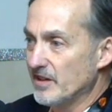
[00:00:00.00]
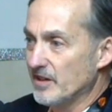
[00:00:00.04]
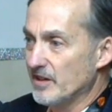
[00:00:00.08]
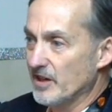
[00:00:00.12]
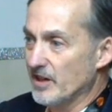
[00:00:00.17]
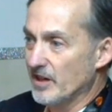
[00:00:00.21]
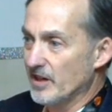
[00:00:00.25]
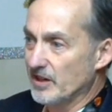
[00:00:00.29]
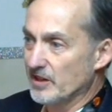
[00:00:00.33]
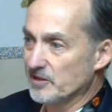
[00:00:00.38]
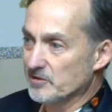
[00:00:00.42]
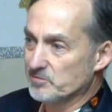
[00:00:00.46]

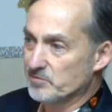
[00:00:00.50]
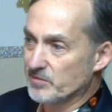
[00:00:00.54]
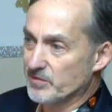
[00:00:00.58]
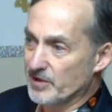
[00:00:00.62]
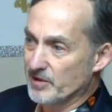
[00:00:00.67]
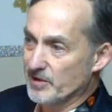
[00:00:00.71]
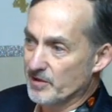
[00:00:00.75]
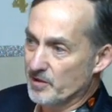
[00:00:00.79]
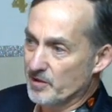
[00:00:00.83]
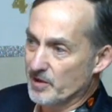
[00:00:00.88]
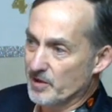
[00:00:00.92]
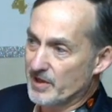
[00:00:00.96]

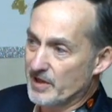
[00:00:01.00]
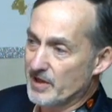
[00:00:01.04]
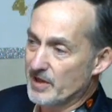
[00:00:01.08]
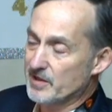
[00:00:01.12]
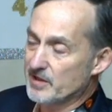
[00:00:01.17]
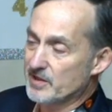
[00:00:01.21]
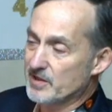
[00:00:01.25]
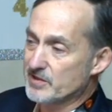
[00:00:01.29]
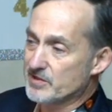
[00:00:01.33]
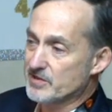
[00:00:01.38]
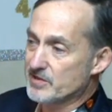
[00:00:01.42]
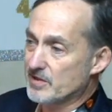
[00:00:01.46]
You know,
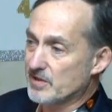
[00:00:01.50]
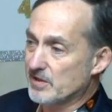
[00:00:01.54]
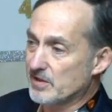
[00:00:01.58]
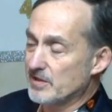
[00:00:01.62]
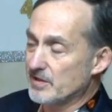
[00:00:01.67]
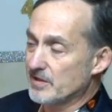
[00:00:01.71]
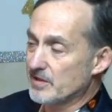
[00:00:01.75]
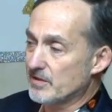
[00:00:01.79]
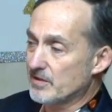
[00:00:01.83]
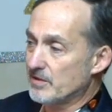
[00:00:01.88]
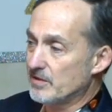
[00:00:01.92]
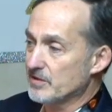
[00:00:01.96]
again, the
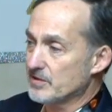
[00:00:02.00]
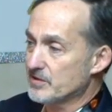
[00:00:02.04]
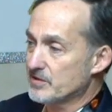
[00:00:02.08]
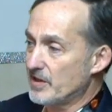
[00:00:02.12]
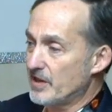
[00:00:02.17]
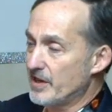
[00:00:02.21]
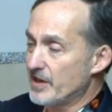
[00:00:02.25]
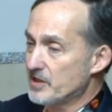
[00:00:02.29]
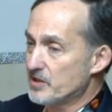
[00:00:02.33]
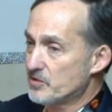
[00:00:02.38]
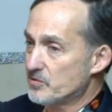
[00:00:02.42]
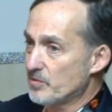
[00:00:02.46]
clinical
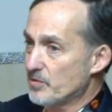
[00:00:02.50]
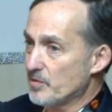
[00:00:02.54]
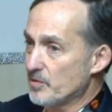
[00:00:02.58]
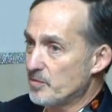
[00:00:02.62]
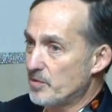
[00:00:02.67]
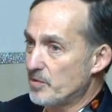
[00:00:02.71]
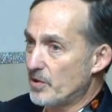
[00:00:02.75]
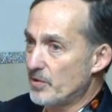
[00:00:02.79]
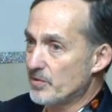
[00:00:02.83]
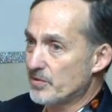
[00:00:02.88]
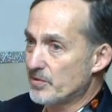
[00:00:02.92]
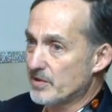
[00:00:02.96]
sites were
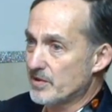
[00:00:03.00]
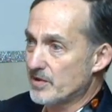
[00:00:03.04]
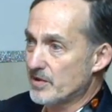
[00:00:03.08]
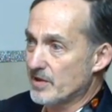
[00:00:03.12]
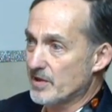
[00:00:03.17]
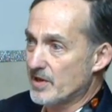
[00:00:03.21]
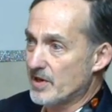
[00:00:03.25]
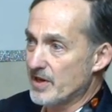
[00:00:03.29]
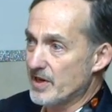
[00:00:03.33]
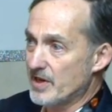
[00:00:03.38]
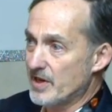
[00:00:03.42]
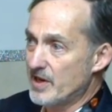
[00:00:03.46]
both
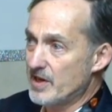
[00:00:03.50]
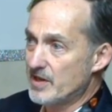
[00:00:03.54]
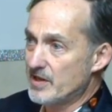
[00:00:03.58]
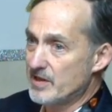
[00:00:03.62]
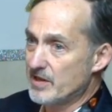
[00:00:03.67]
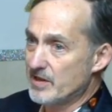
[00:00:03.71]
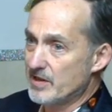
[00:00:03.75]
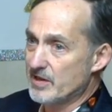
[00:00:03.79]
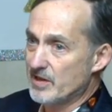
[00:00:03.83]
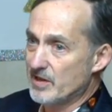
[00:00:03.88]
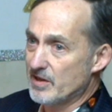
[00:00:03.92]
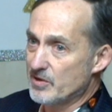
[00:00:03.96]

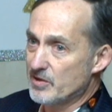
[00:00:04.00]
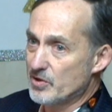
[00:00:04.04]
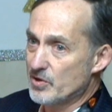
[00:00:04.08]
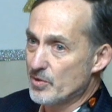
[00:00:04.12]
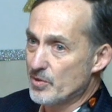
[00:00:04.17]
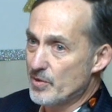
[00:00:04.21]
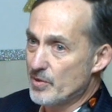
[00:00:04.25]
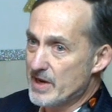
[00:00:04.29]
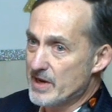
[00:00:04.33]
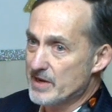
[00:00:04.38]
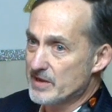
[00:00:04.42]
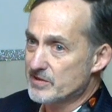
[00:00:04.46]
Canadian and
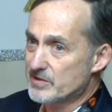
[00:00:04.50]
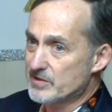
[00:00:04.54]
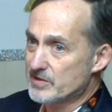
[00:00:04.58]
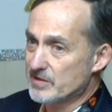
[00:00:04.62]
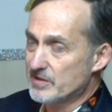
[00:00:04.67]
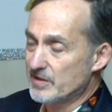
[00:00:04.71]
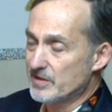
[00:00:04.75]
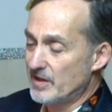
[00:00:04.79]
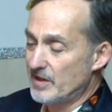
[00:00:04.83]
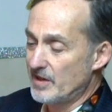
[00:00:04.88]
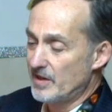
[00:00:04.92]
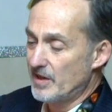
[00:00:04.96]
U.S.